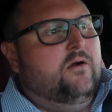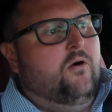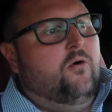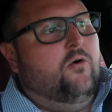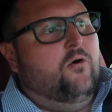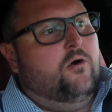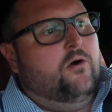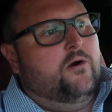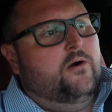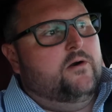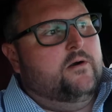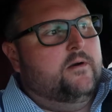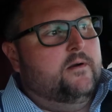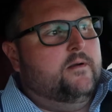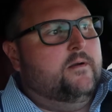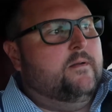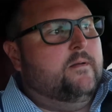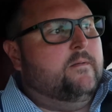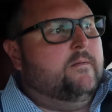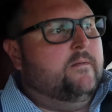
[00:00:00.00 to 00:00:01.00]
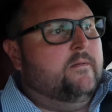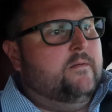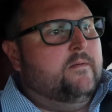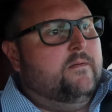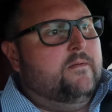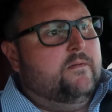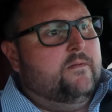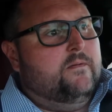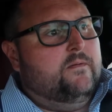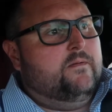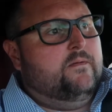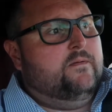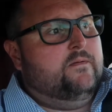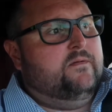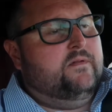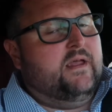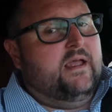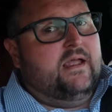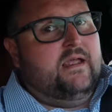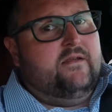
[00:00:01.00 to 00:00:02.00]
or
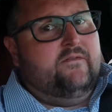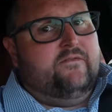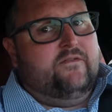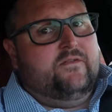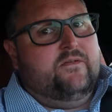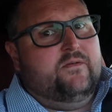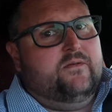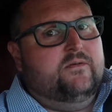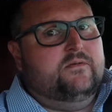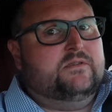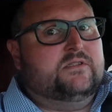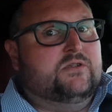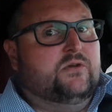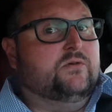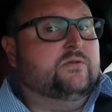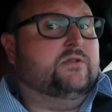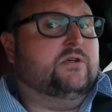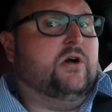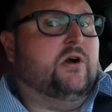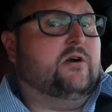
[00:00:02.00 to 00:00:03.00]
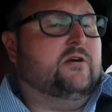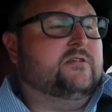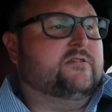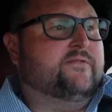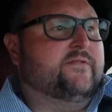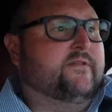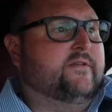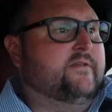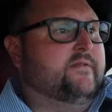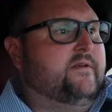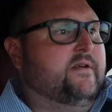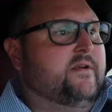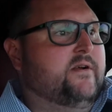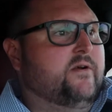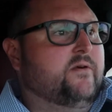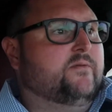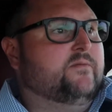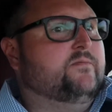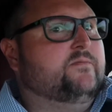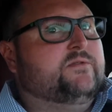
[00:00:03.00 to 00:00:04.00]
they've sold cars for
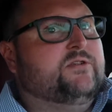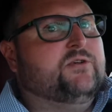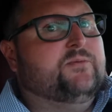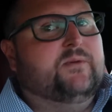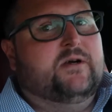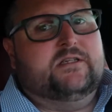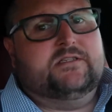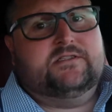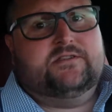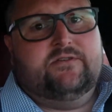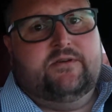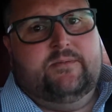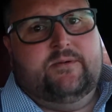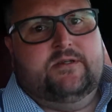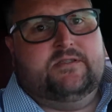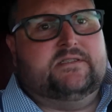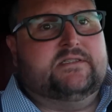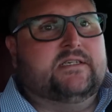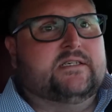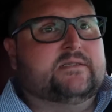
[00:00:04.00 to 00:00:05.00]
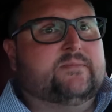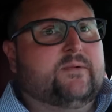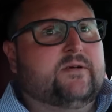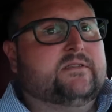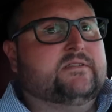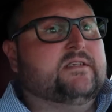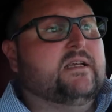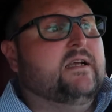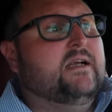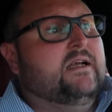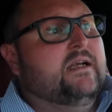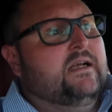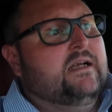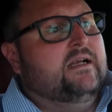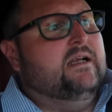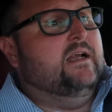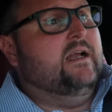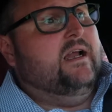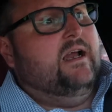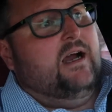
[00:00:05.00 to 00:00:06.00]
2 months, 3 months, 6 months,
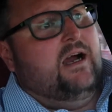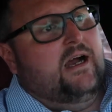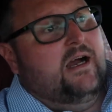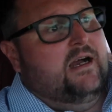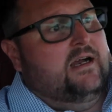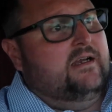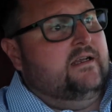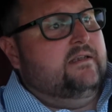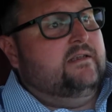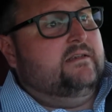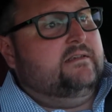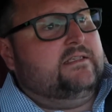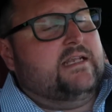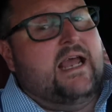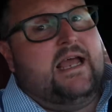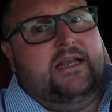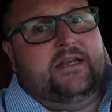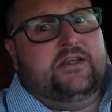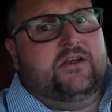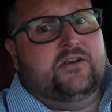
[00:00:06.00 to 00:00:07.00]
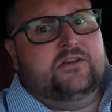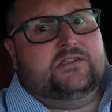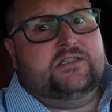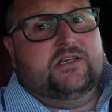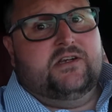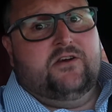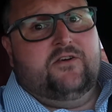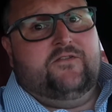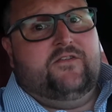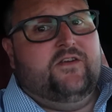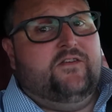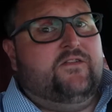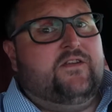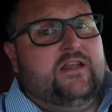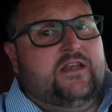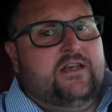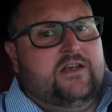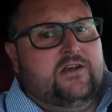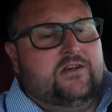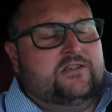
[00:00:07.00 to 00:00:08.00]
10 years ago,
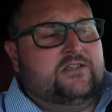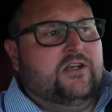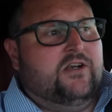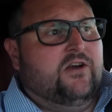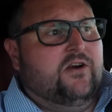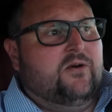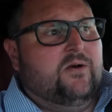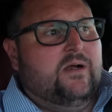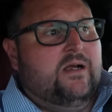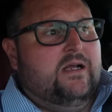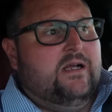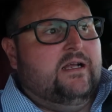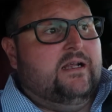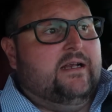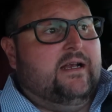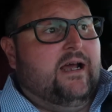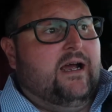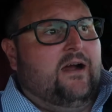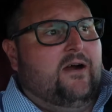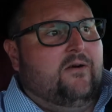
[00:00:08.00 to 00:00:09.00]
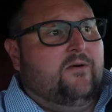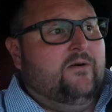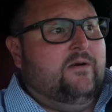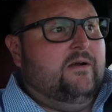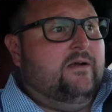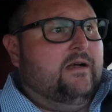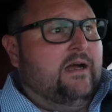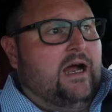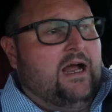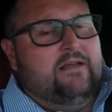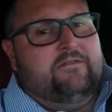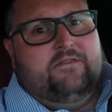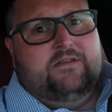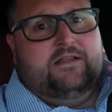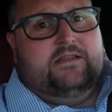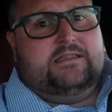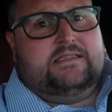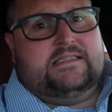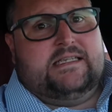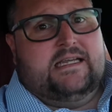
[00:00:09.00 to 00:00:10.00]
15 years ago. Now, I've
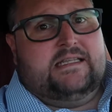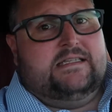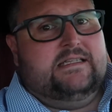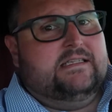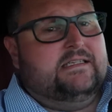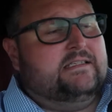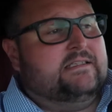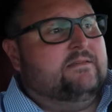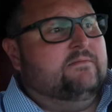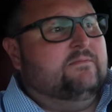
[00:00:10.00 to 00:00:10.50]
said this